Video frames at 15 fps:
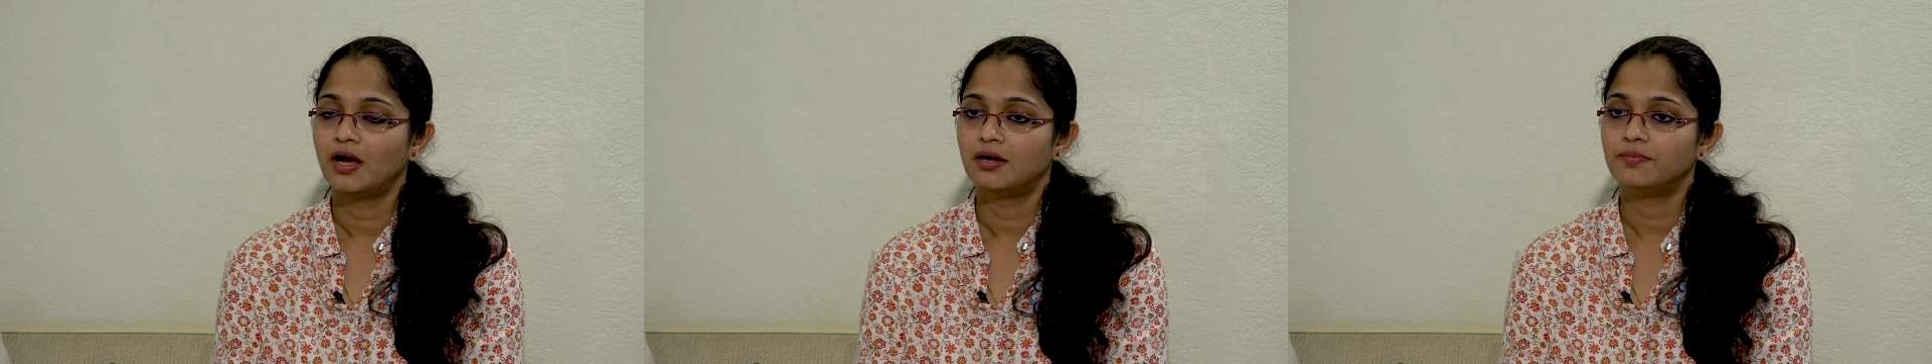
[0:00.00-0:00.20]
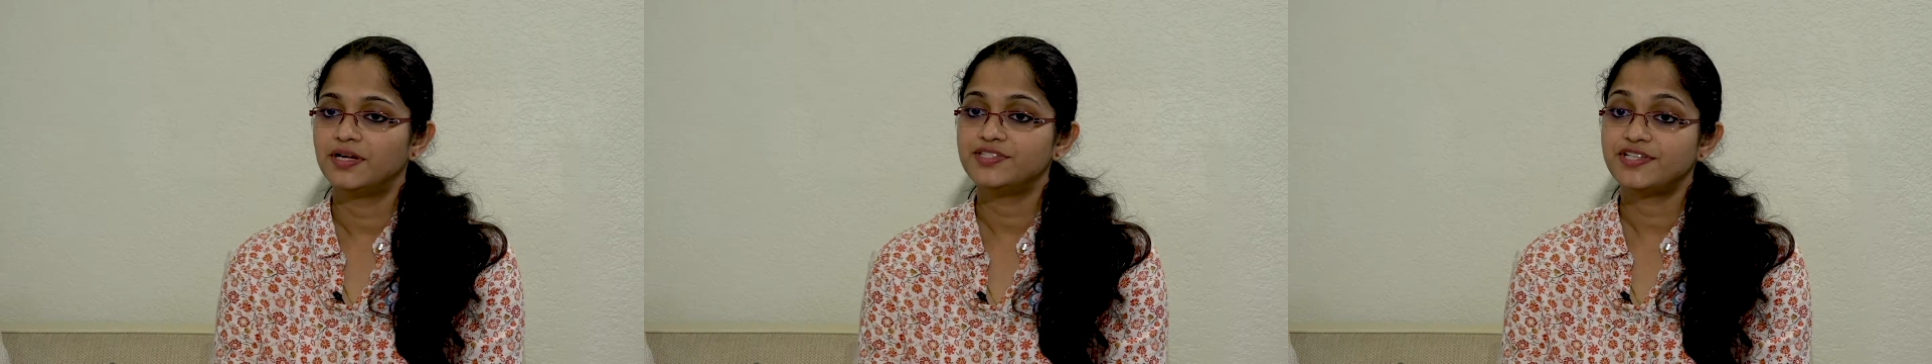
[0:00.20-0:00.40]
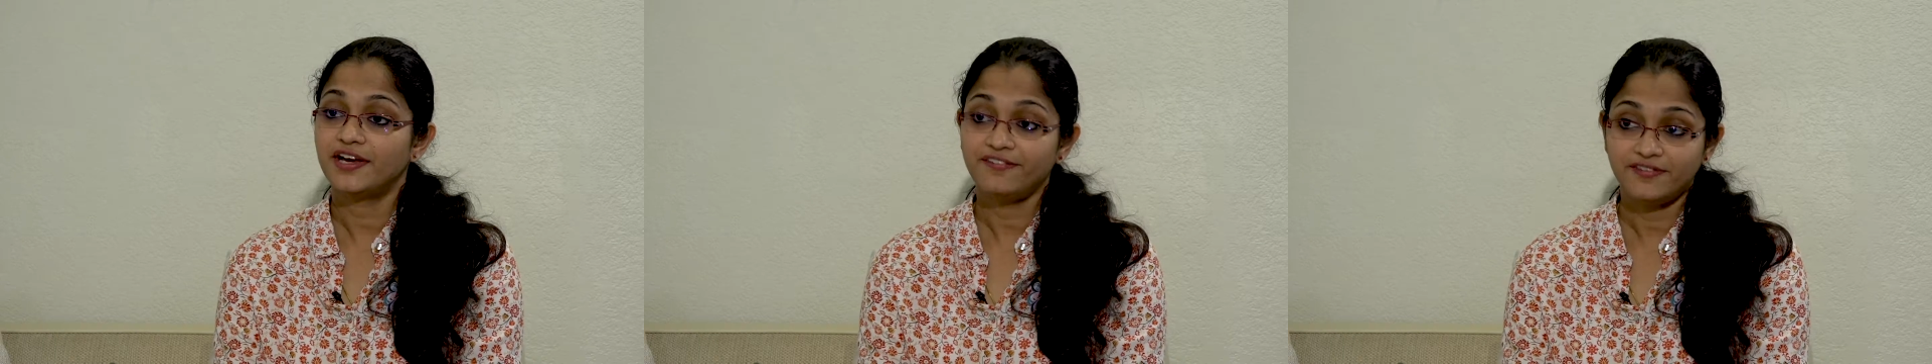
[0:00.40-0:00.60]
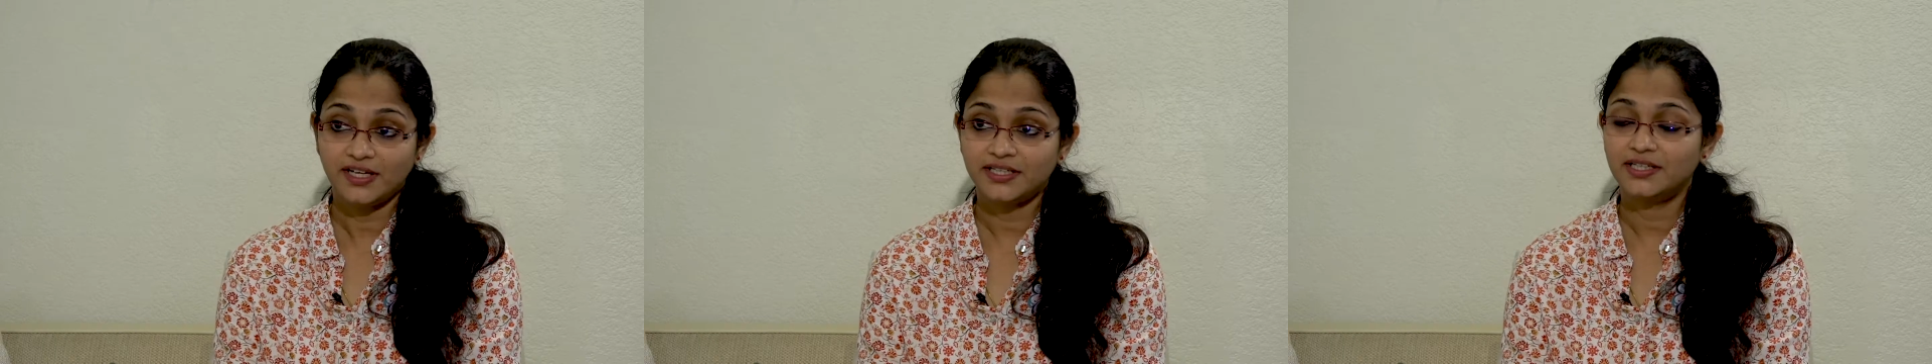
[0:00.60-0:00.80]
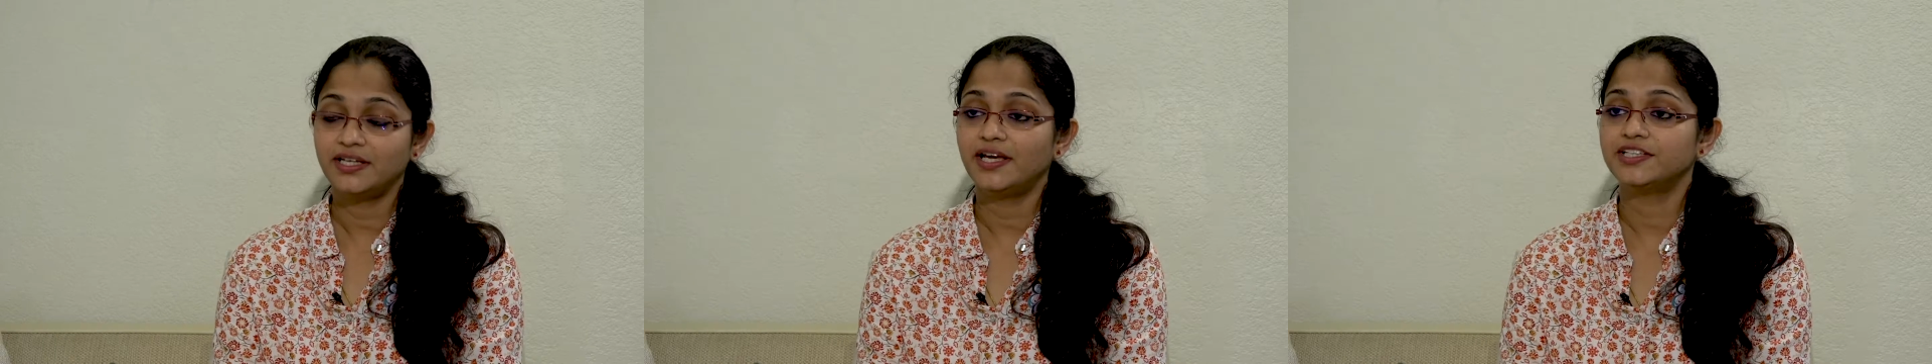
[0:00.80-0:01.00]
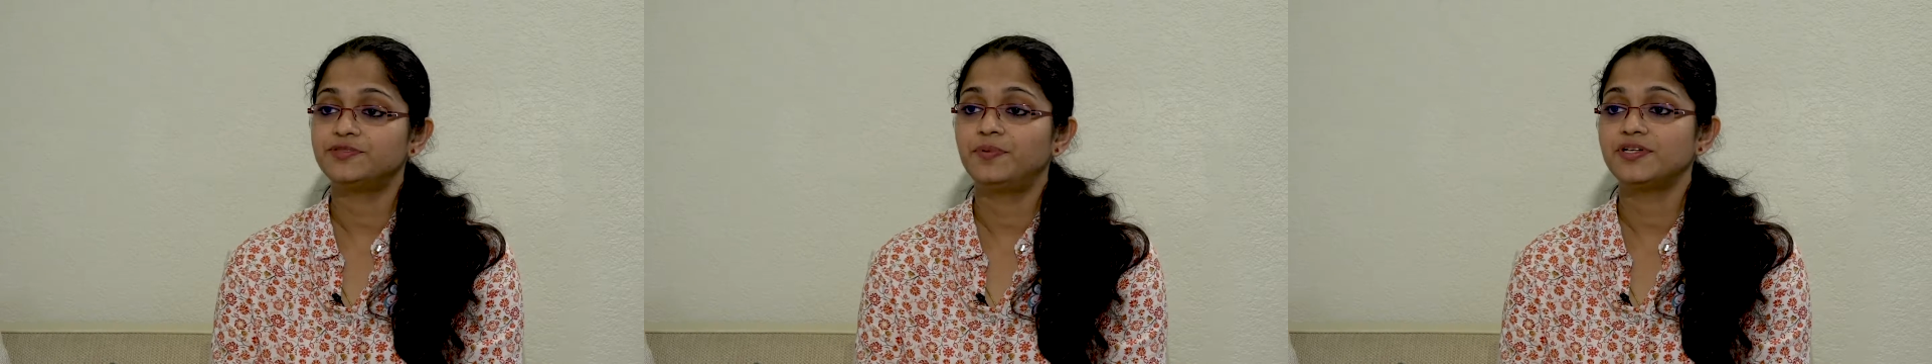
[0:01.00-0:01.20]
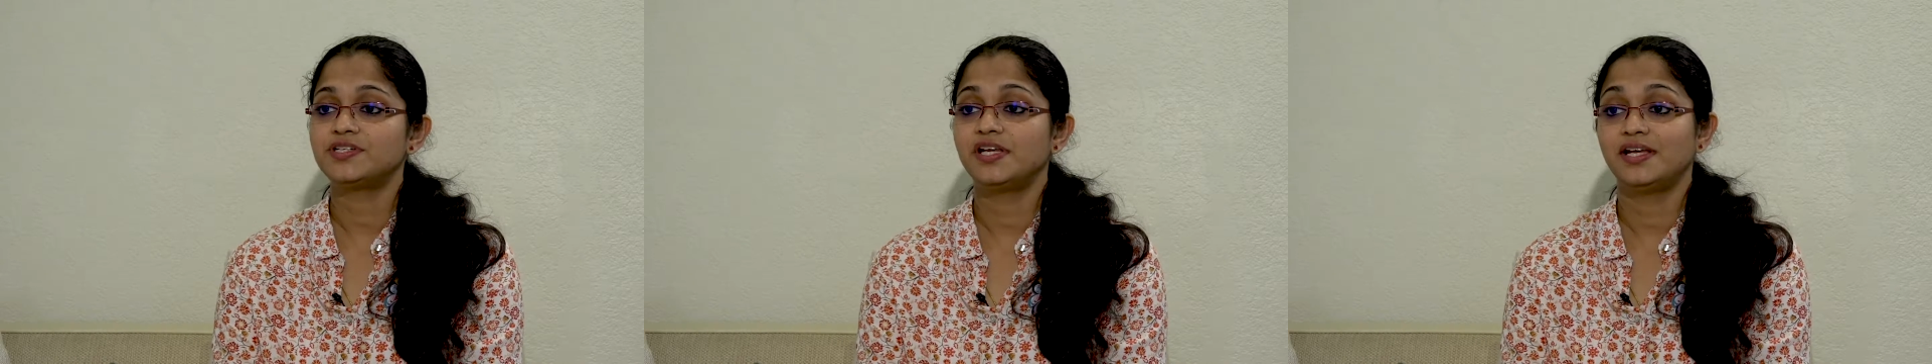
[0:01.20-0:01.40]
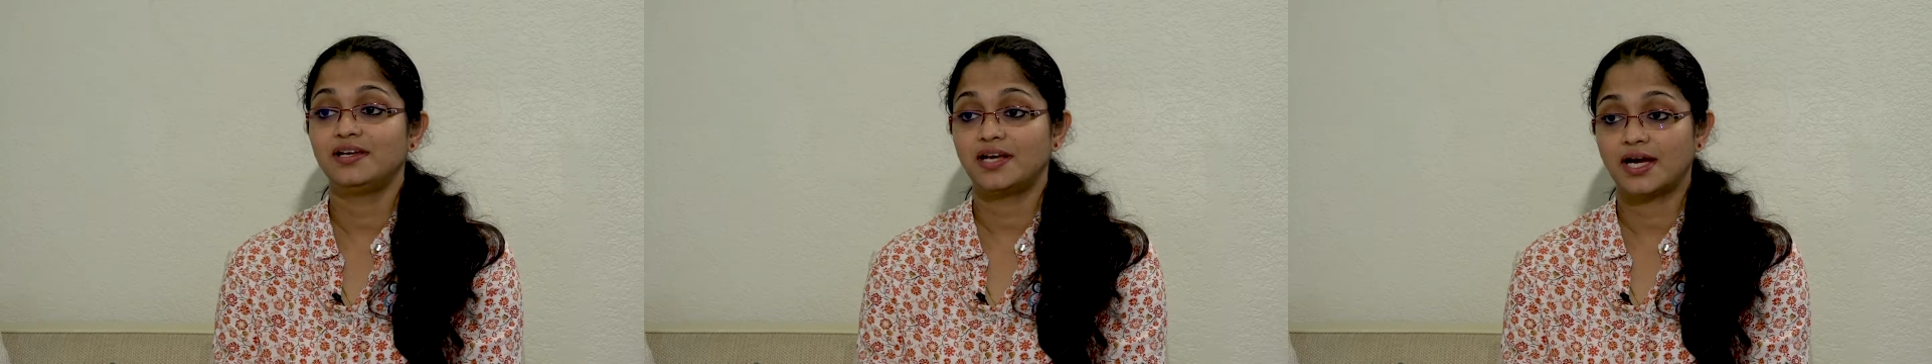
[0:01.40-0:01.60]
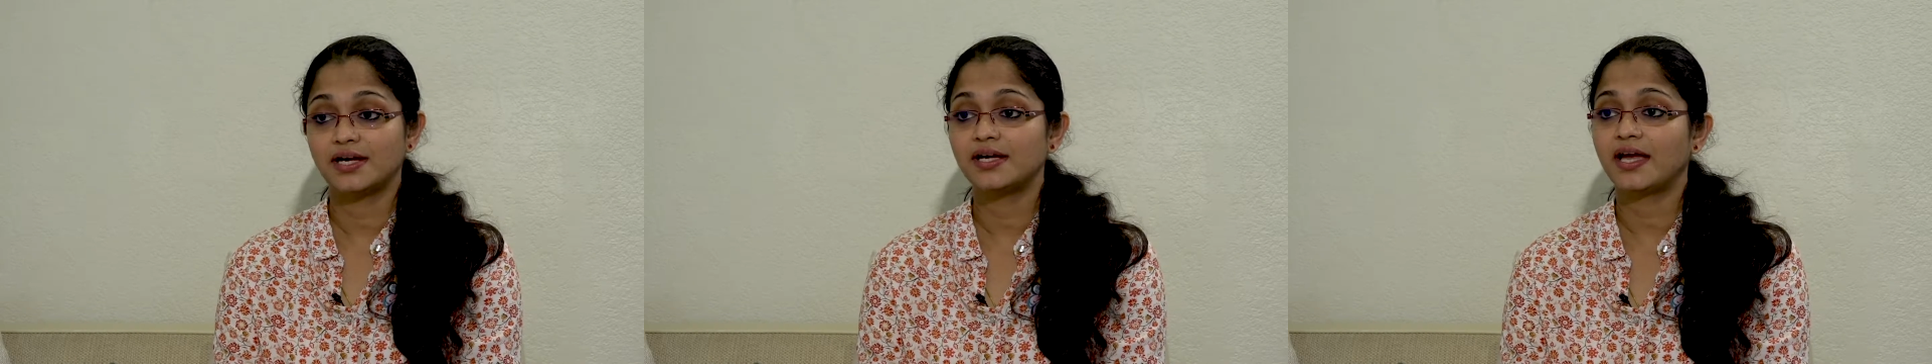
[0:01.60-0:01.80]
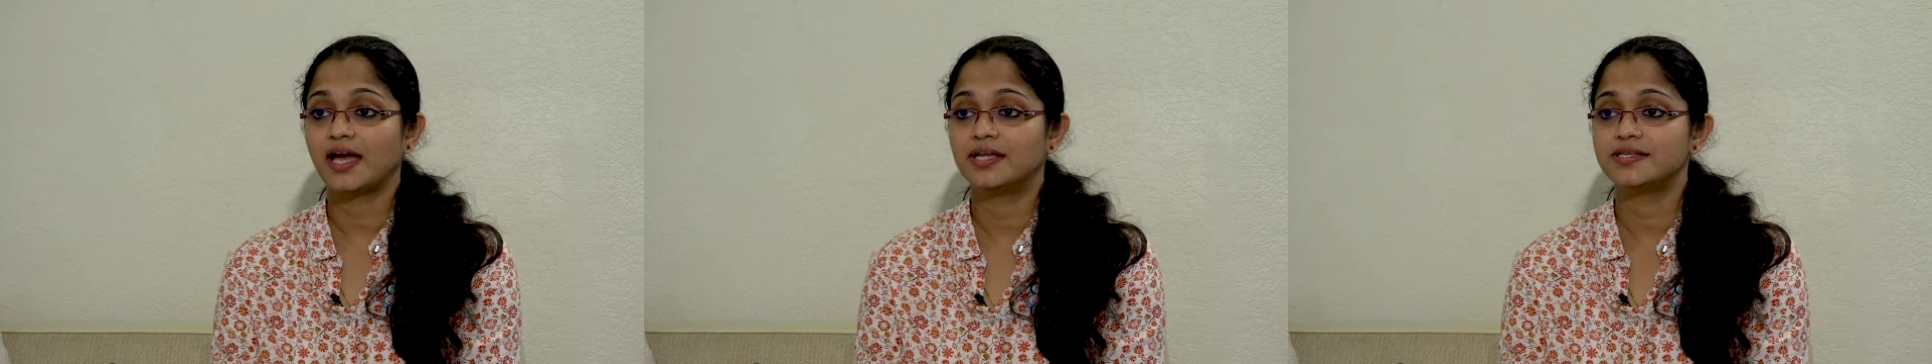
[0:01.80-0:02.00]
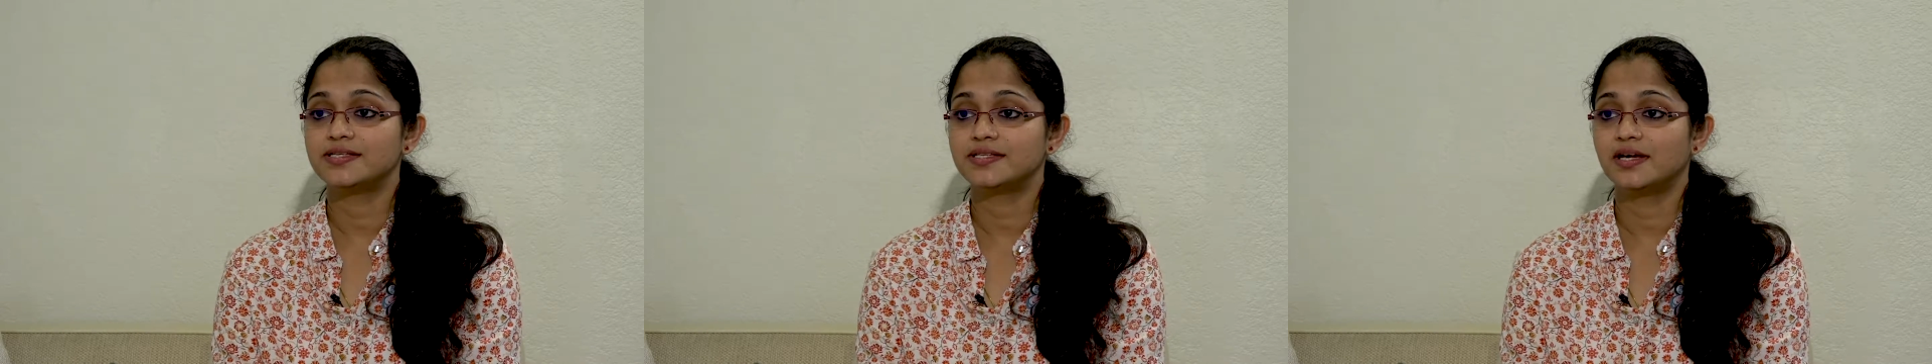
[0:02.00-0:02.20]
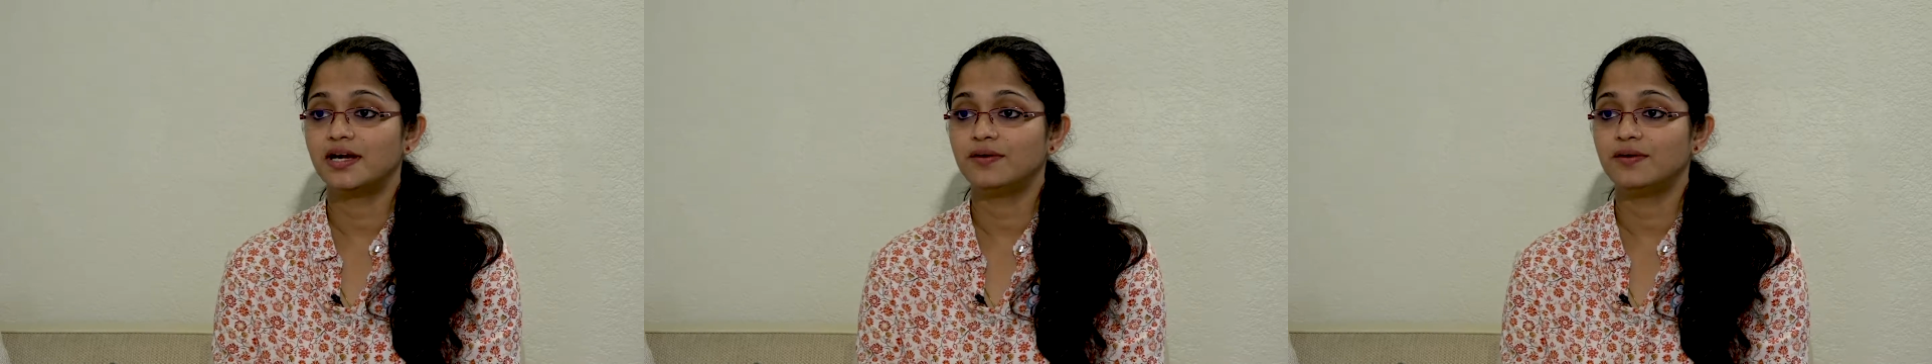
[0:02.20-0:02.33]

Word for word: But definitely, especially lung cancer,